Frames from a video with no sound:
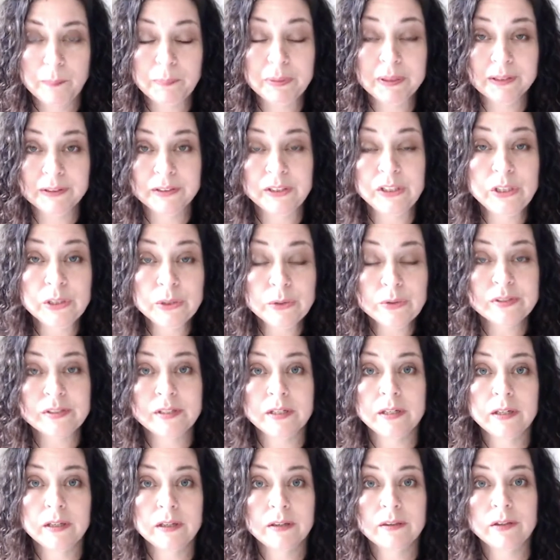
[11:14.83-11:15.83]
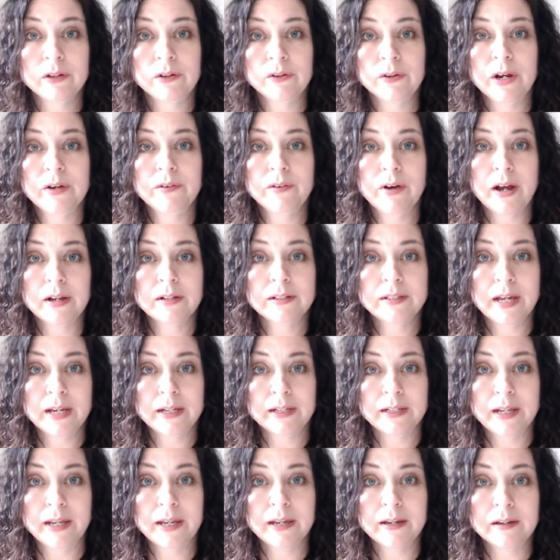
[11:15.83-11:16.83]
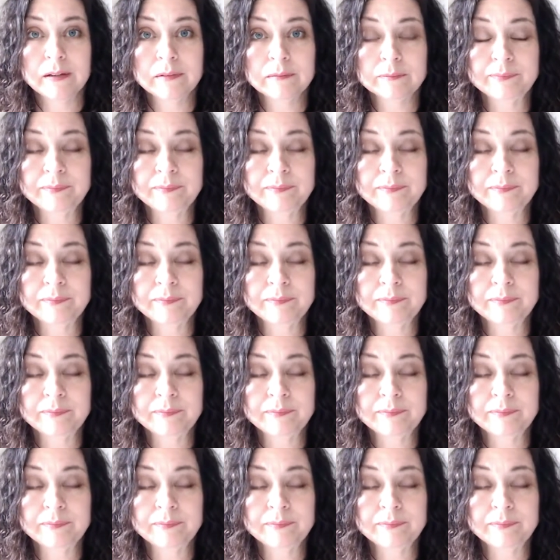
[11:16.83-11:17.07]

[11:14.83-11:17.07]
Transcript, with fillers: using the gray rock technique.